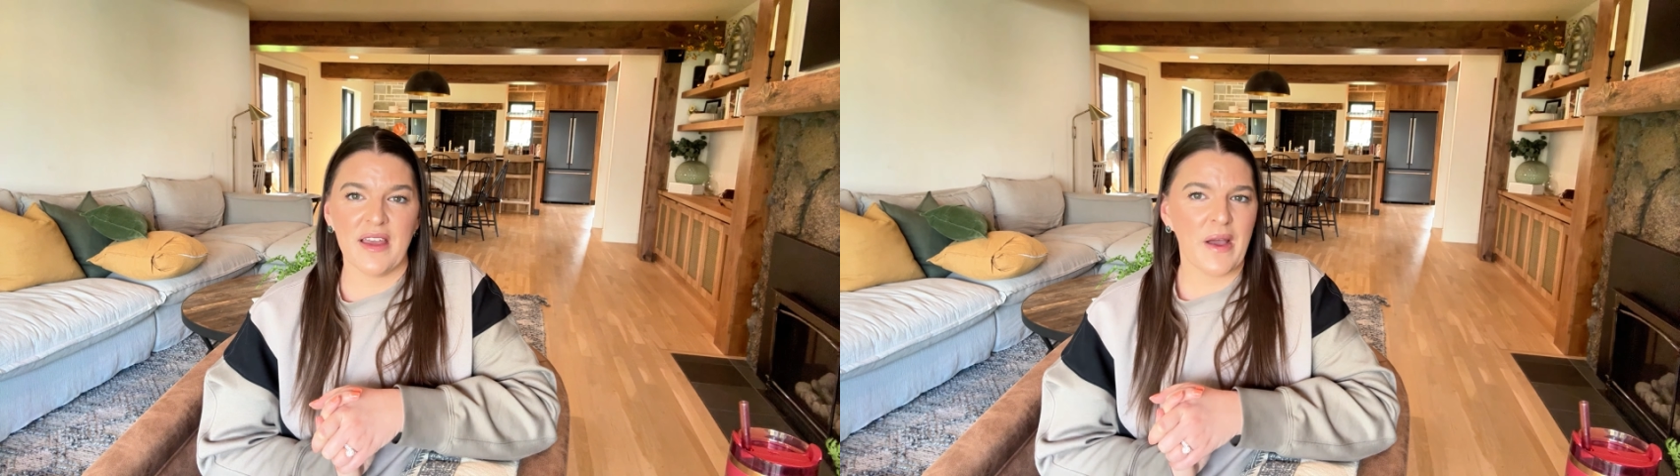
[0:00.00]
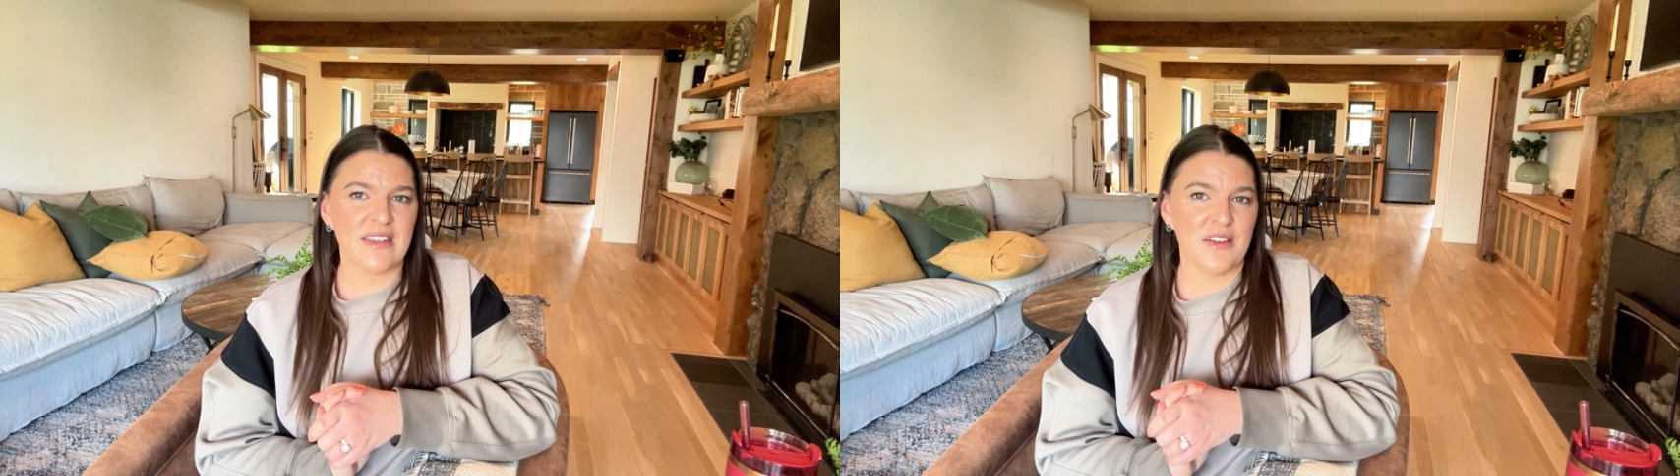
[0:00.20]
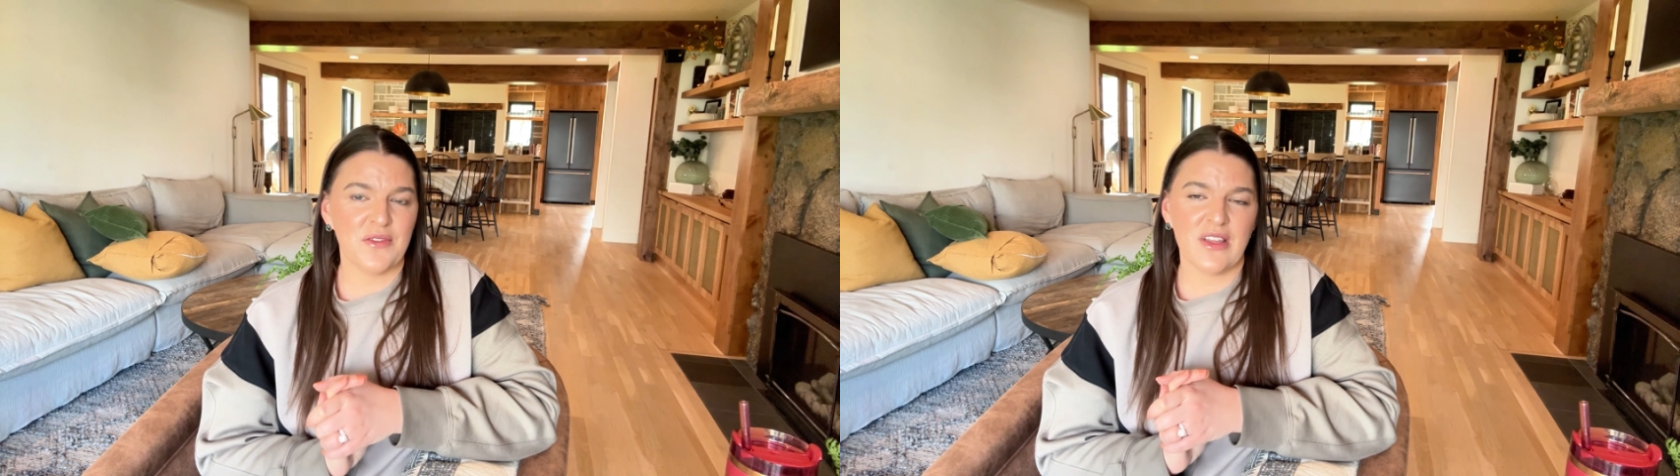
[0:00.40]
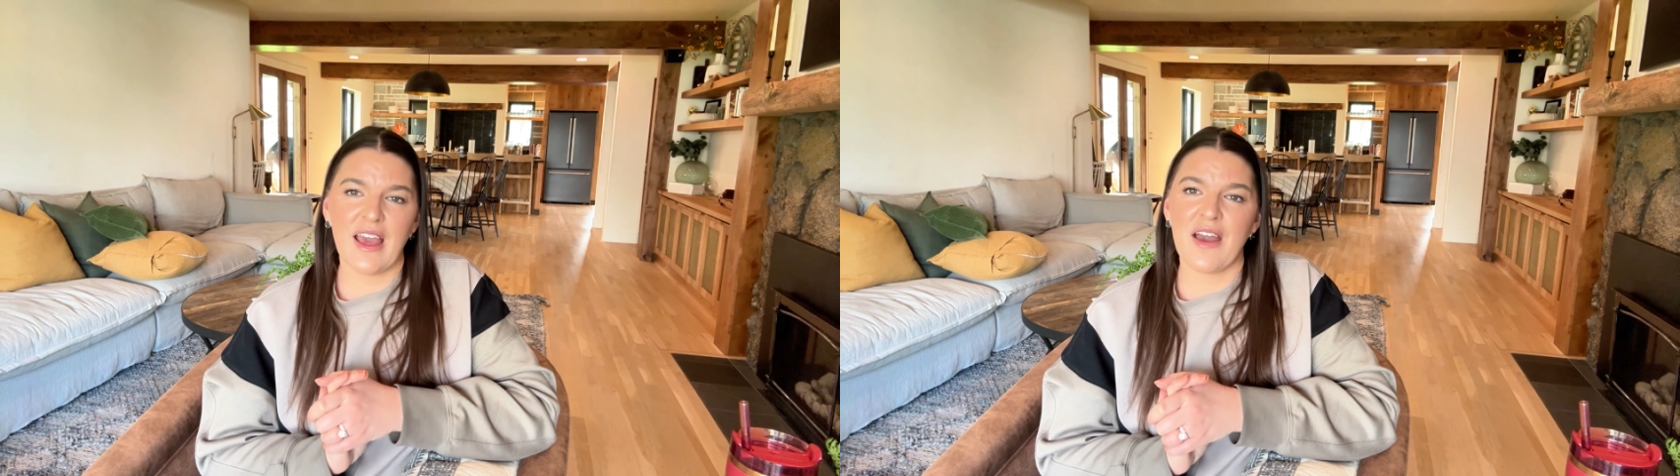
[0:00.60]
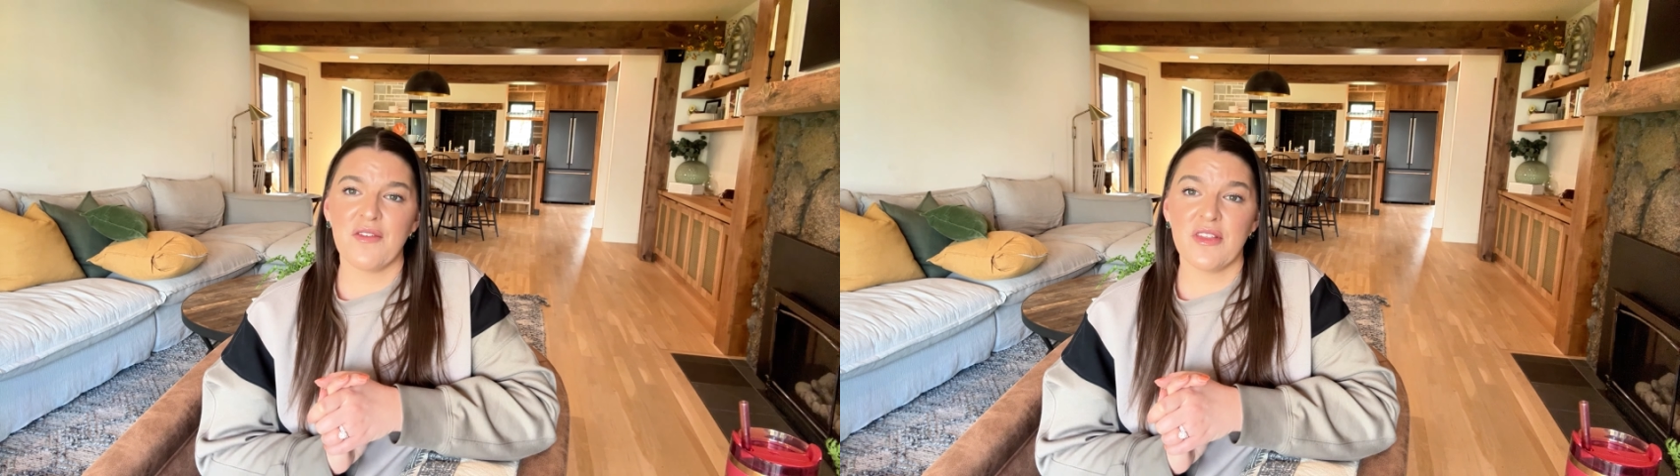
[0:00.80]
I definitely
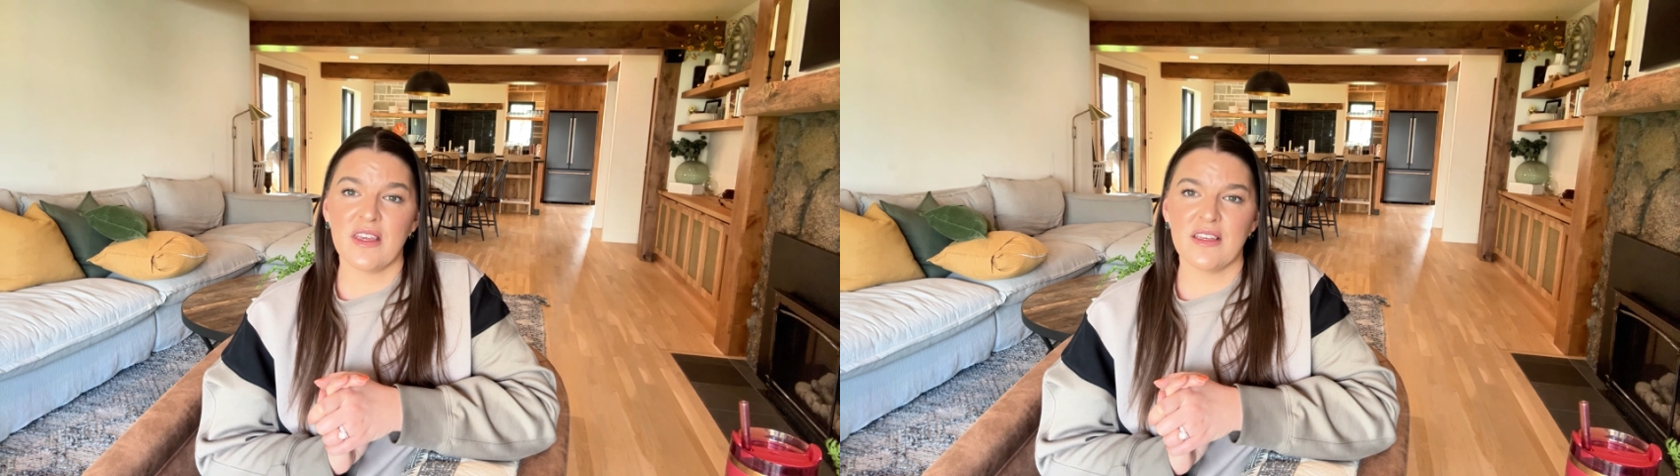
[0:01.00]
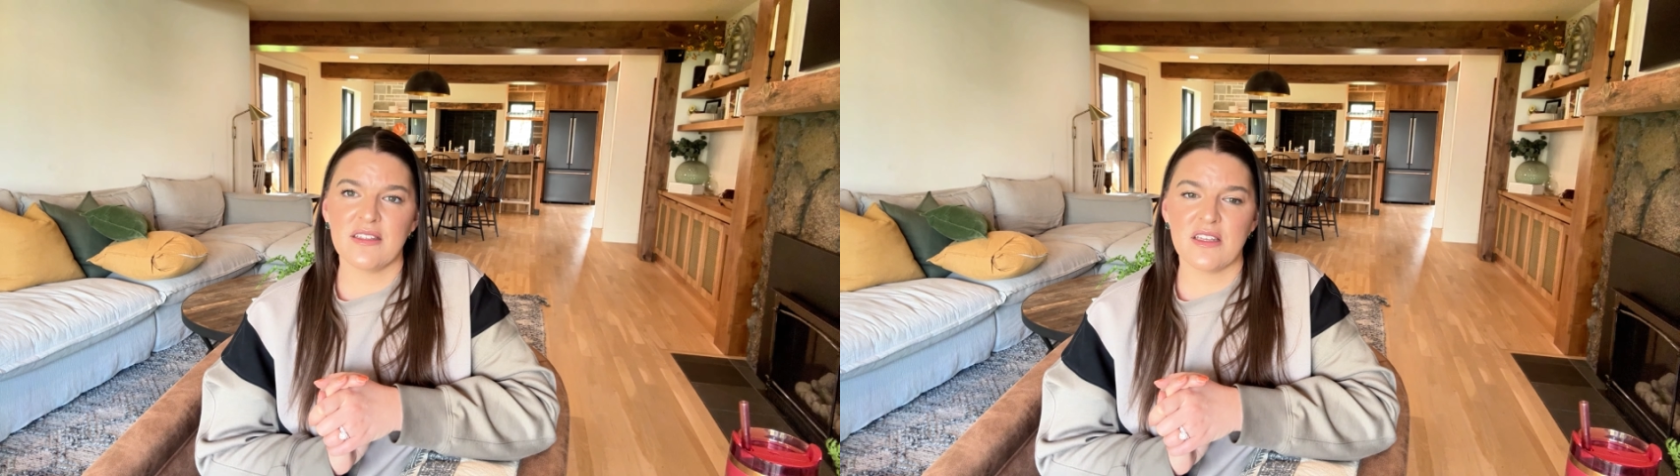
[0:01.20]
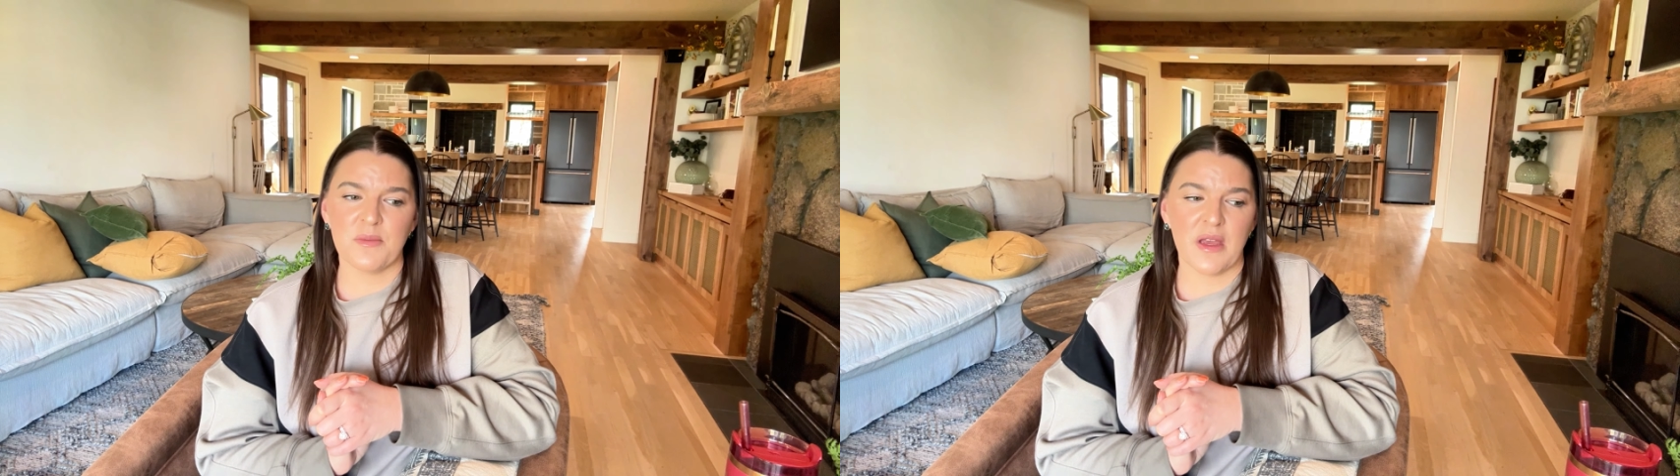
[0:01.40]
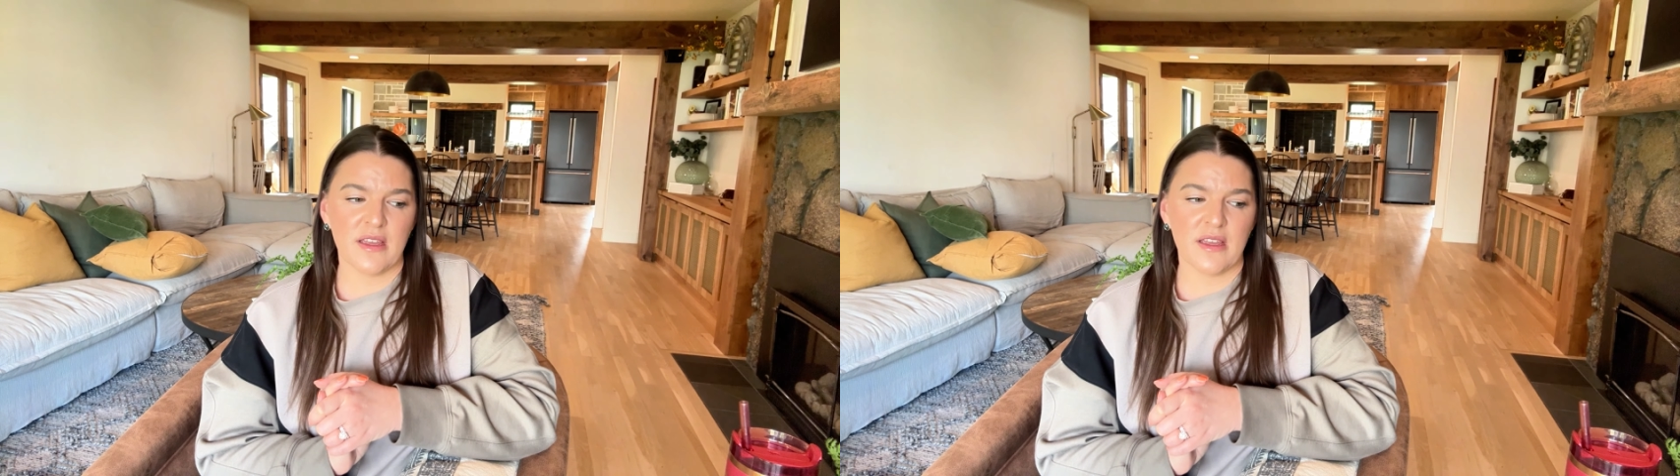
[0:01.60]
have things in my